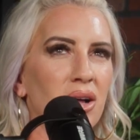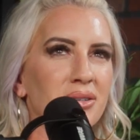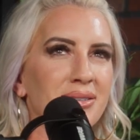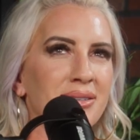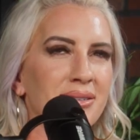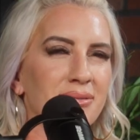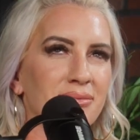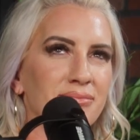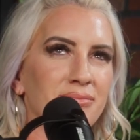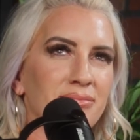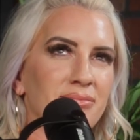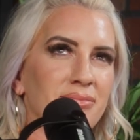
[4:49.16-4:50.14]
mean,
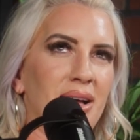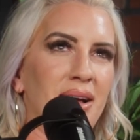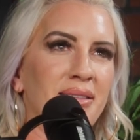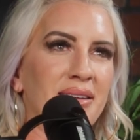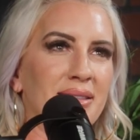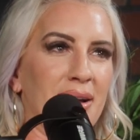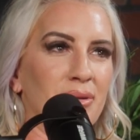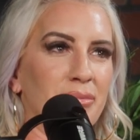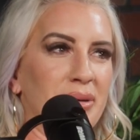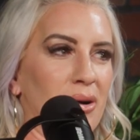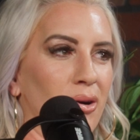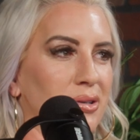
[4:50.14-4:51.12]
I think that would
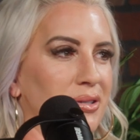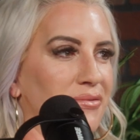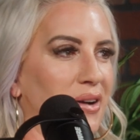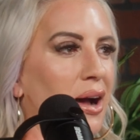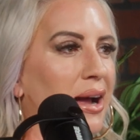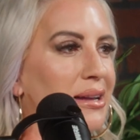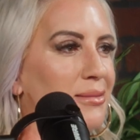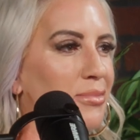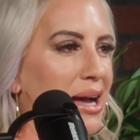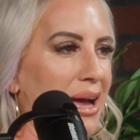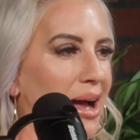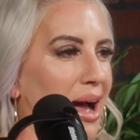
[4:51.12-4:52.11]
be hard to find,
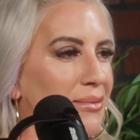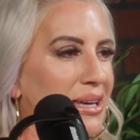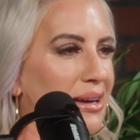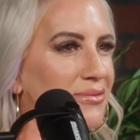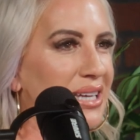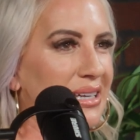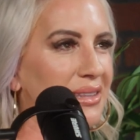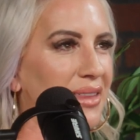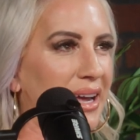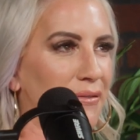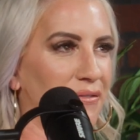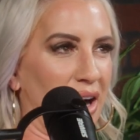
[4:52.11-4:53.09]
but I mean, I've dated
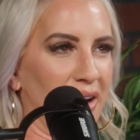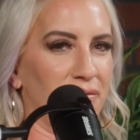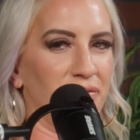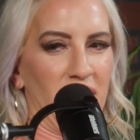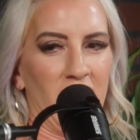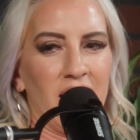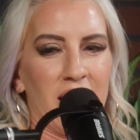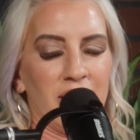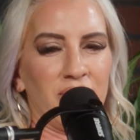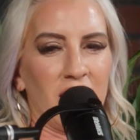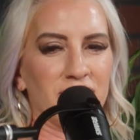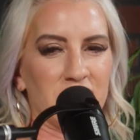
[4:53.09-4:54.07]
like
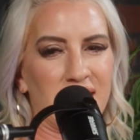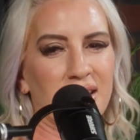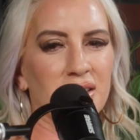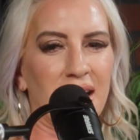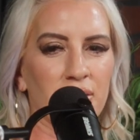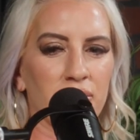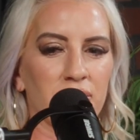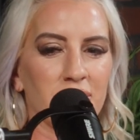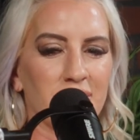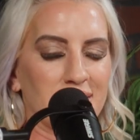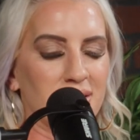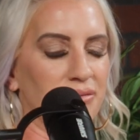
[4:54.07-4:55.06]
5'5", 5'6".
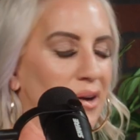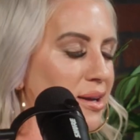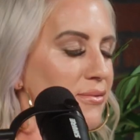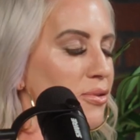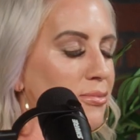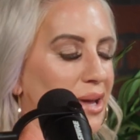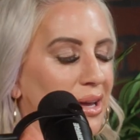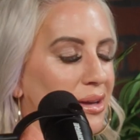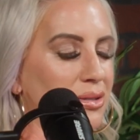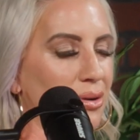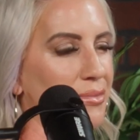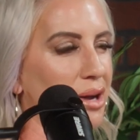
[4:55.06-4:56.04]
That's fine for me.
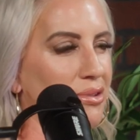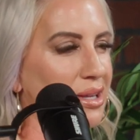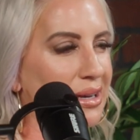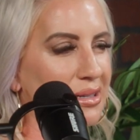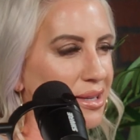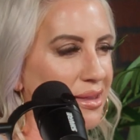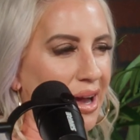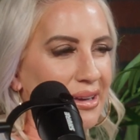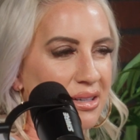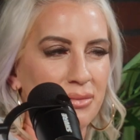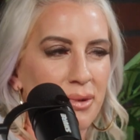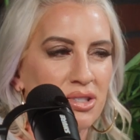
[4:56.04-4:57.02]
So I'm not really into the
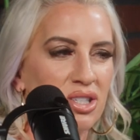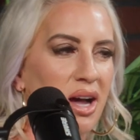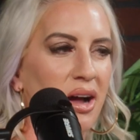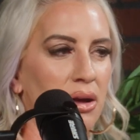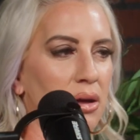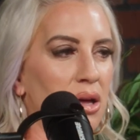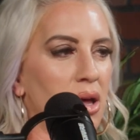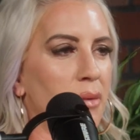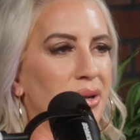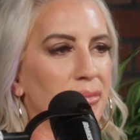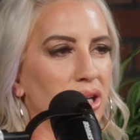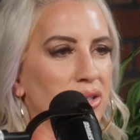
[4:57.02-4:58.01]
height as much. Yeah.
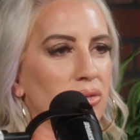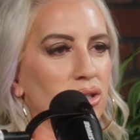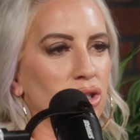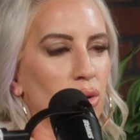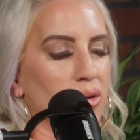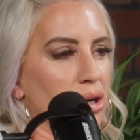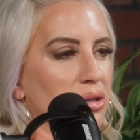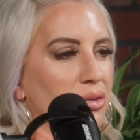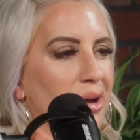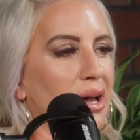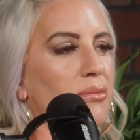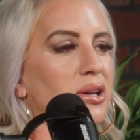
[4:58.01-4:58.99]
But I'm also shorter,
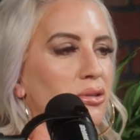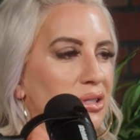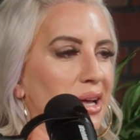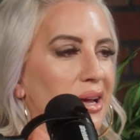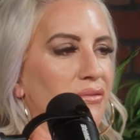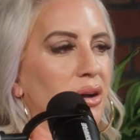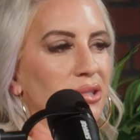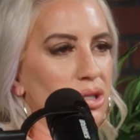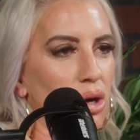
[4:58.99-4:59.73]
so I get what you're saying. If I was